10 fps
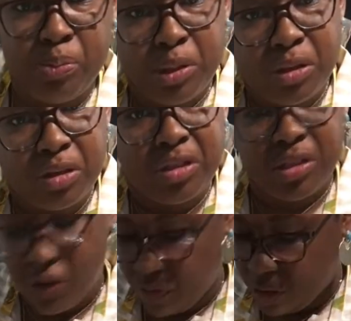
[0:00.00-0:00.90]
your
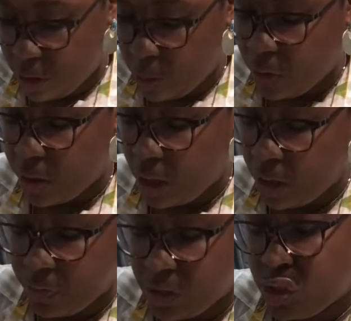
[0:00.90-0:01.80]
stuff in there while the
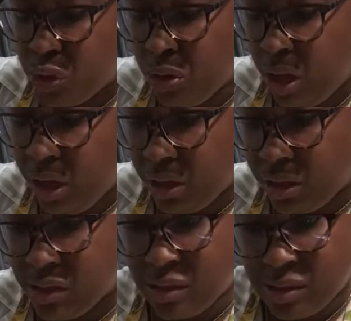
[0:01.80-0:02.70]
coffee's too hot
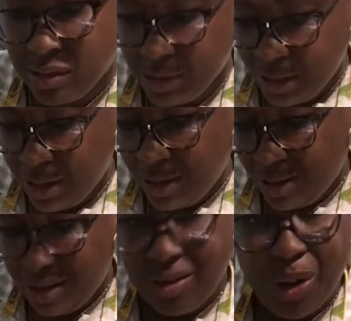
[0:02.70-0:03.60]
because
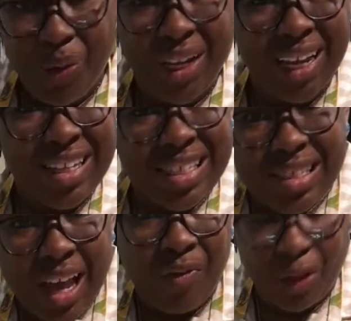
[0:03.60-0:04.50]
no one likes
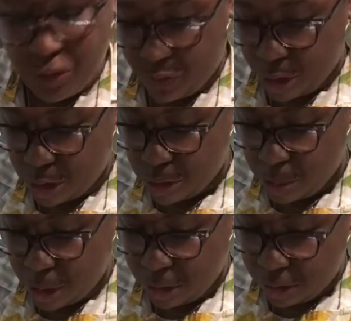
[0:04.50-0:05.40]
having their fingers
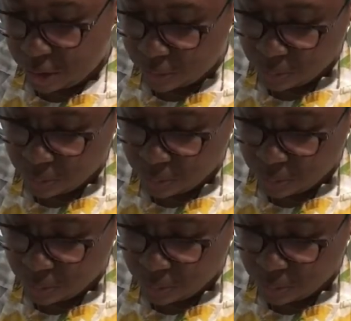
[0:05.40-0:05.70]
burnt.